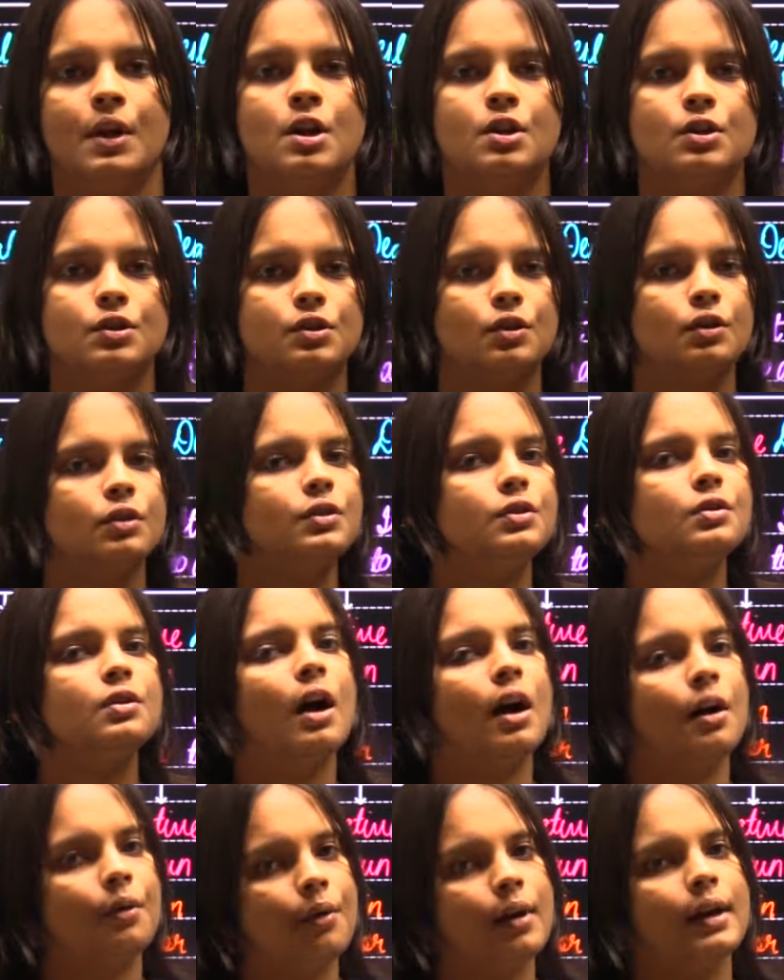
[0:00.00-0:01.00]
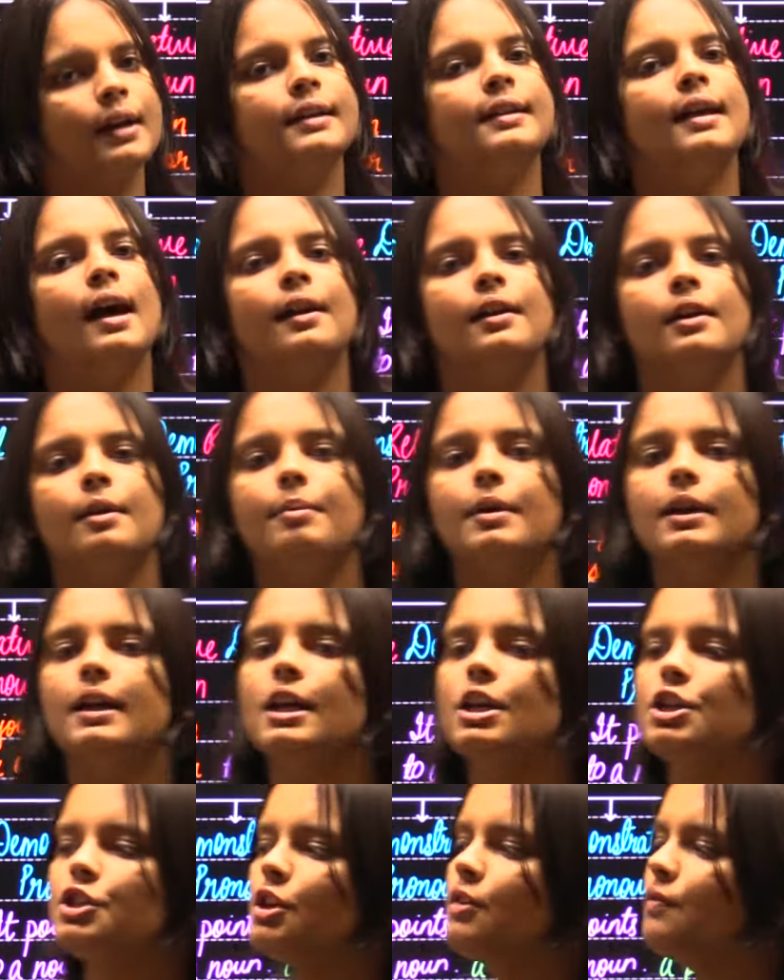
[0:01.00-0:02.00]
So to avoid that
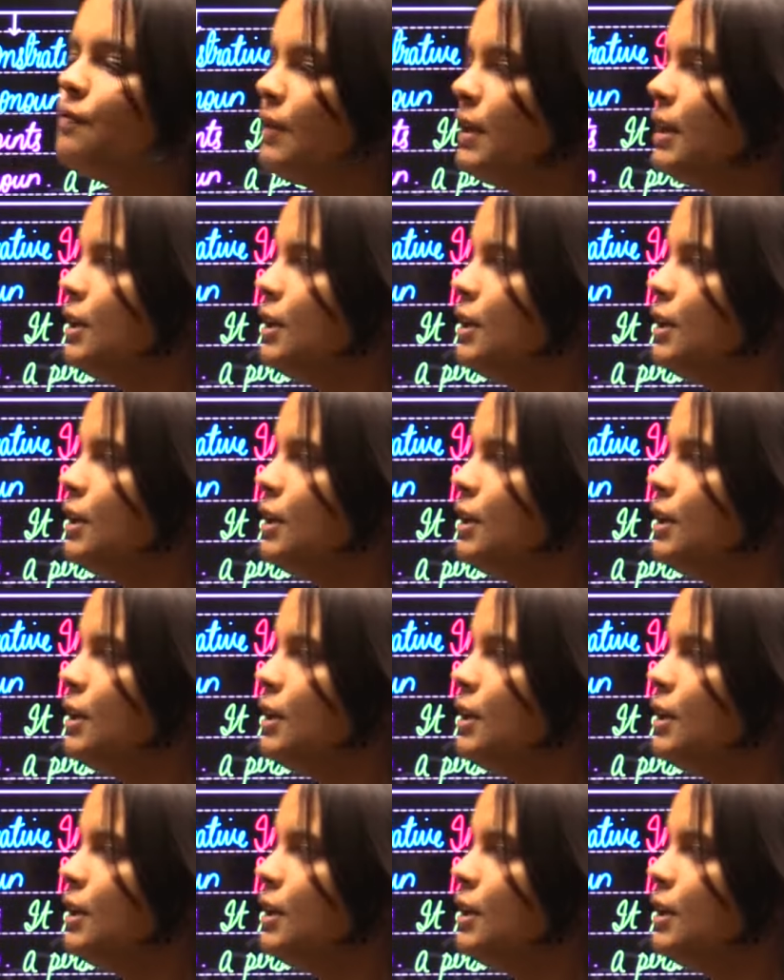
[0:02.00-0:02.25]
repetition, we